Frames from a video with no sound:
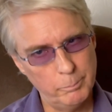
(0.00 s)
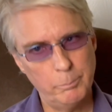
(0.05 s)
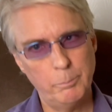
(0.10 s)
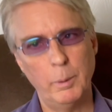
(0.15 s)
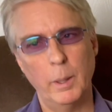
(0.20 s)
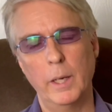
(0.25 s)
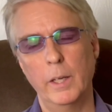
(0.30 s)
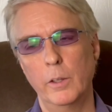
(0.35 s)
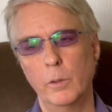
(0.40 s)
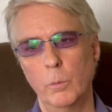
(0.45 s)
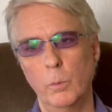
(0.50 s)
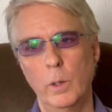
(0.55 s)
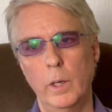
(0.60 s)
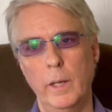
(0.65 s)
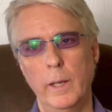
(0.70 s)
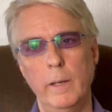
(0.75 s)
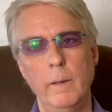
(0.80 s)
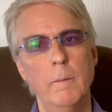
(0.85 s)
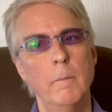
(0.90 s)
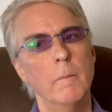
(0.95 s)
By the
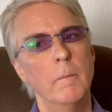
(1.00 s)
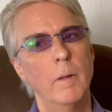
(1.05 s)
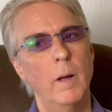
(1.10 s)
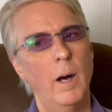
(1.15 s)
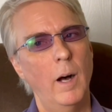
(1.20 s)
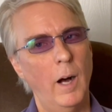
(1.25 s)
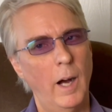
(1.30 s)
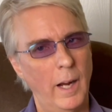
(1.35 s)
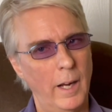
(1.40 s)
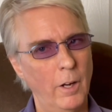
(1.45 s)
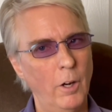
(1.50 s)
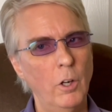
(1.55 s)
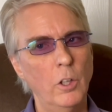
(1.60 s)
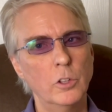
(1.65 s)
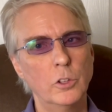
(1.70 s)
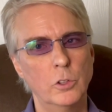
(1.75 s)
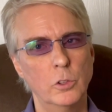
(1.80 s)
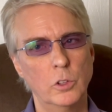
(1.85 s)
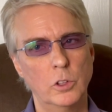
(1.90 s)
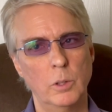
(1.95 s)
way, I
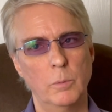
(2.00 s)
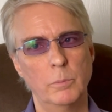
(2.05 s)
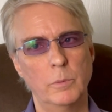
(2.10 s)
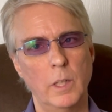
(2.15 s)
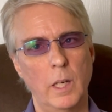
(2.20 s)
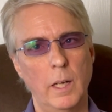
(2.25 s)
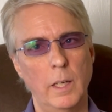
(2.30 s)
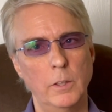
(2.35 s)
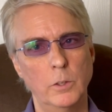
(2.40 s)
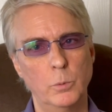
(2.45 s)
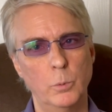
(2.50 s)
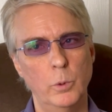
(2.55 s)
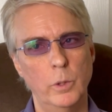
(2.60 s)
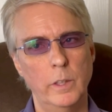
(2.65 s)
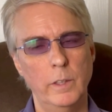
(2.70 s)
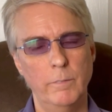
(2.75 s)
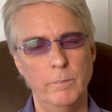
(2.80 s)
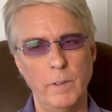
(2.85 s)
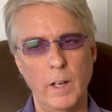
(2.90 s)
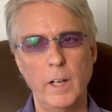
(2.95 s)
also sometimes would
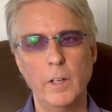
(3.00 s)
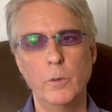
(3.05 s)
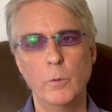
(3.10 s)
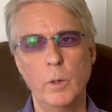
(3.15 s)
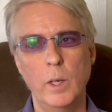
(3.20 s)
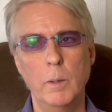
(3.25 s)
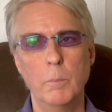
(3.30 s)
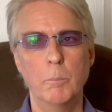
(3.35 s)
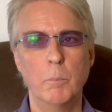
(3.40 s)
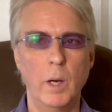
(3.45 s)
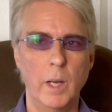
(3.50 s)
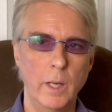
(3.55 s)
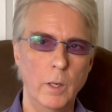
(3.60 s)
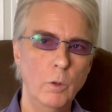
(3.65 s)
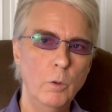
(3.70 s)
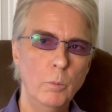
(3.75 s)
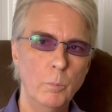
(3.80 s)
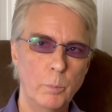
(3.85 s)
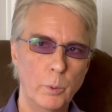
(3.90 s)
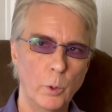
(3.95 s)
evaluate my
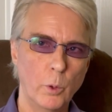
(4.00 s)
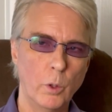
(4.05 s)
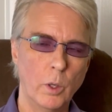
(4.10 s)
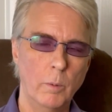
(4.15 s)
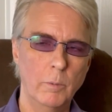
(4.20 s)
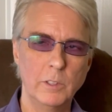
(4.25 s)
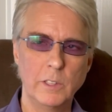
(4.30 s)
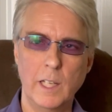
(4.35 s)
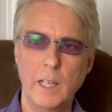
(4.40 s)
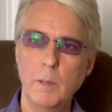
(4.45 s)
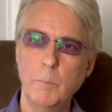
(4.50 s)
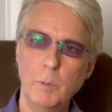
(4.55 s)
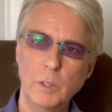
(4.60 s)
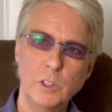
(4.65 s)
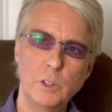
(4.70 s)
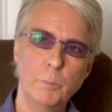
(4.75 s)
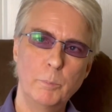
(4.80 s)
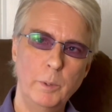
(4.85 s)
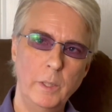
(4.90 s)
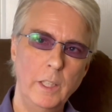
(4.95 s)
own programmers. I had a
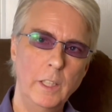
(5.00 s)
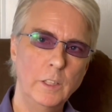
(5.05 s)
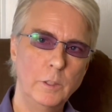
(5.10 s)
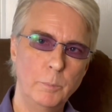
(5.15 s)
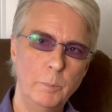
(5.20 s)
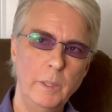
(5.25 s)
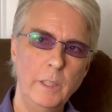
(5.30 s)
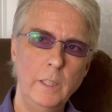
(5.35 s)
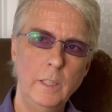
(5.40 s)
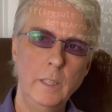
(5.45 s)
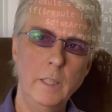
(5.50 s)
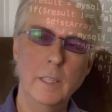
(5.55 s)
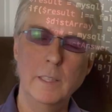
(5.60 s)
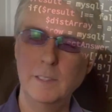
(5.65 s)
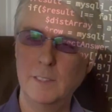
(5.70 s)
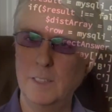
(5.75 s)
bunch of PHP and